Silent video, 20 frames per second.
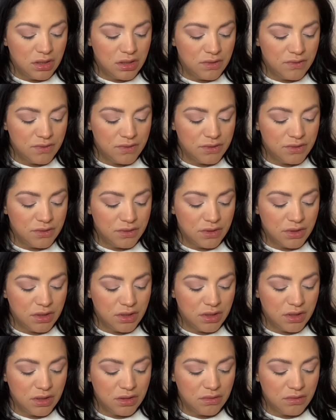Also got
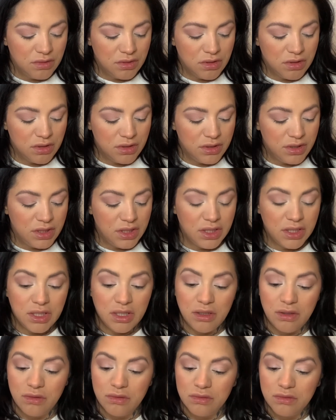another one called Night Out.